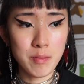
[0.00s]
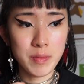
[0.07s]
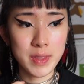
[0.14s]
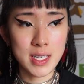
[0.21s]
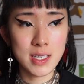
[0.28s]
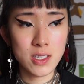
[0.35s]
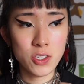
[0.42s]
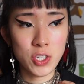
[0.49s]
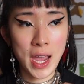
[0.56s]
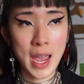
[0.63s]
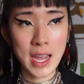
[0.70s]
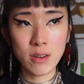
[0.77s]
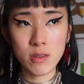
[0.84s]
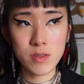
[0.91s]
This
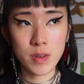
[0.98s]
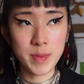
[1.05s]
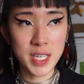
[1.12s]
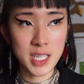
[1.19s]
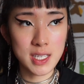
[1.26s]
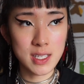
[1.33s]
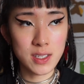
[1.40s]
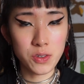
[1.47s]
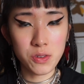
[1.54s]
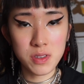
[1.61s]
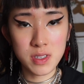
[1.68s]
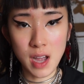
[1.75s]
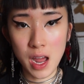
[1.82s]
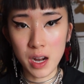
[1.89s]
chain was from like this little
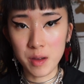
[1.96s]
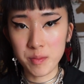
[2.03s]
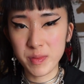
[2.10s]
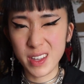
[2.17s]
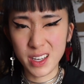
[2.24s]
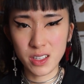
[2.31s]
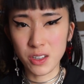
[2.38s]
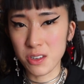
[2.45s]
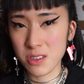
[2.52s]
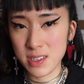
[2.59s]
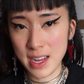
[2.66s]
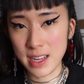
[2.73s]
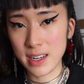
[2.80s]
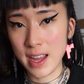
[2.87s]
startup. They're closed
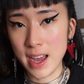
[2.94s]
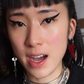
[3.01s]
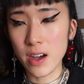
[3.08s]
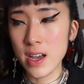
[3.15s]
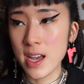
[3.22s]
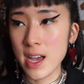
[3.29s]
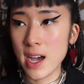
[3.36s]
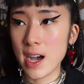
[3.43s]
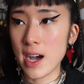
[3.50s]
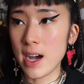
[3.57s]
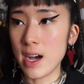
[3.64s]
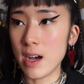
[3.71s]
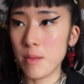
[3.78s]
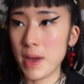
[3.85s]
down now.
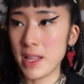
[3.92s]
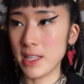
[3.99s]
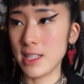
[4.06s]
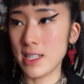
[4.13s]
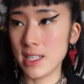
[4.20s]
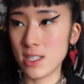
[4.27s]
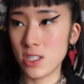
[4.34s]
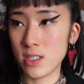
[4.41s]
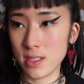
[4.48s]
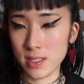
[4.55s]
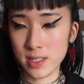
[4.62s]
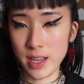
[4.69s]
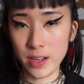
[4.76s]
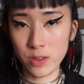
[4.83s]
And then this
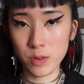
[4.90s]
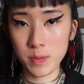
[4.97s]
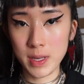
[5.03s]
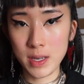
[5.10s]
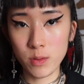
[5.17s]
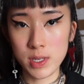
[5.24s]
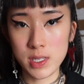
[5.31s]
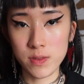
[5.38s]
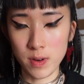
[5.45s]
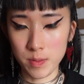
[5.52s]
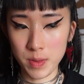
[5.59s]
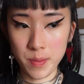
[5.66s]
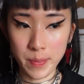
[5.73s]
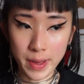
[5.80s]
circle bit was
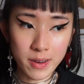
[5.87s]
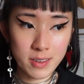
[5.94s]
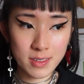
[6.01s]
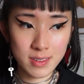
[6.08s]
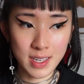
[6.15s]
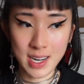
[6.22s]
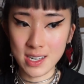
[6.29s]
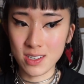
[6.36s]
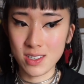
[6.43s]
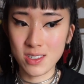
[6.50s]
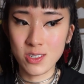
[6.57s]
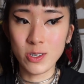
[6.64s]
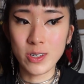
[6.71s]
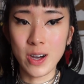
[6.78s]
from a belt that I
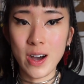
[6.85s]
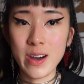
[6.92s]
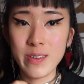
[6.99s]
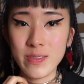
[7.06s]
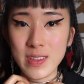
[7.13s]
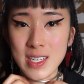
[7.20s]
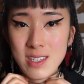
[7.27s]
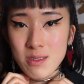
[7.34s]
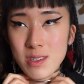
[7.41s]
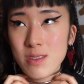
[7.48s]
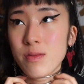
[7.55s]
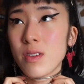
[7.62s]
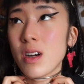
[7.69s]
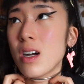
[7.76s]
just took off. This
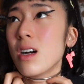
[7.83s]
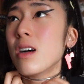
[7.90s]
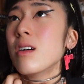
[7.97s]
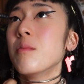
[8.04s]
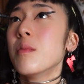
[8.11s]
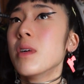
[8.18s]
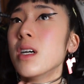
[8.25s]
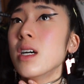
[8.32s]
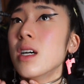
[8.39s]
was from